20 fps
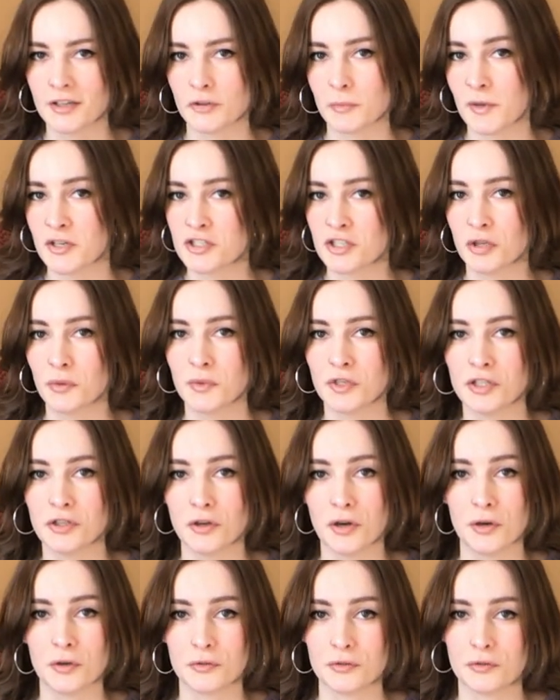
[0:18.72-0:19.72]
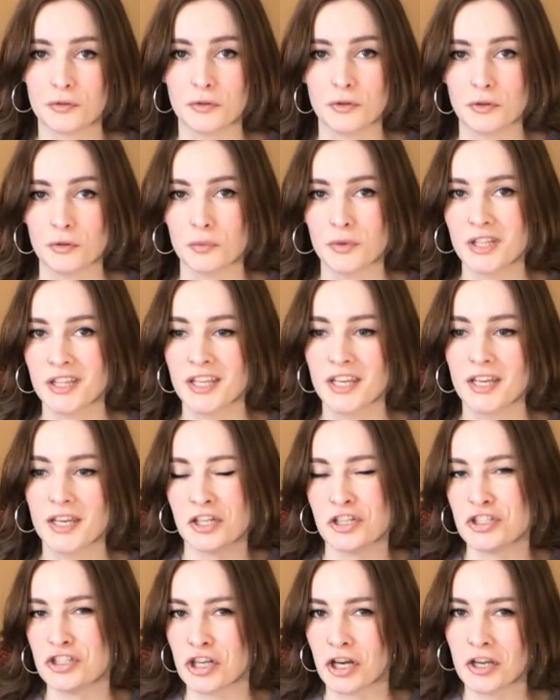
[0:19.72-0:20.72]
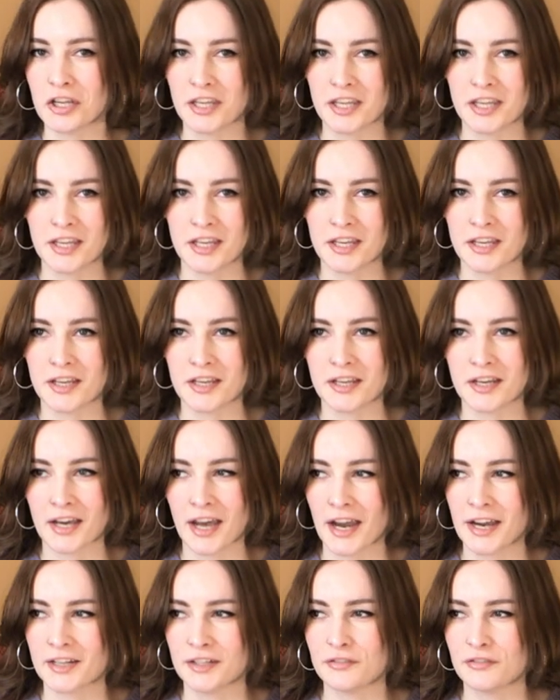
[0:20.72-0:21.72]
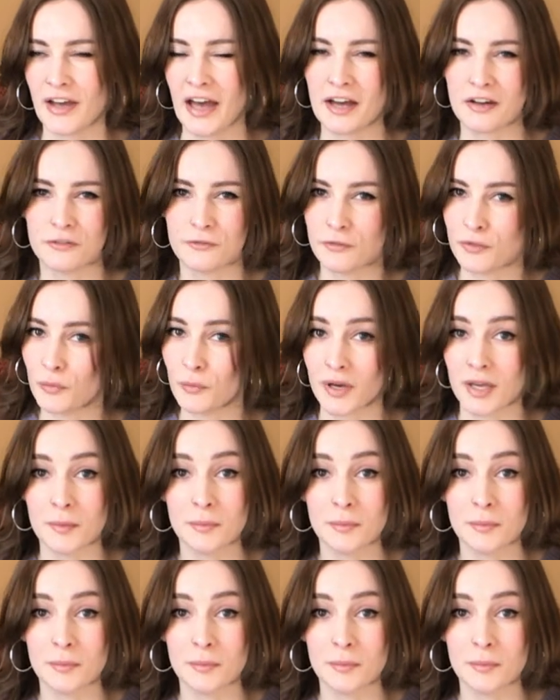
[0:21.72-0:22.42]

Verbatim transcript: especially when you go to the really junky, kind of out of the way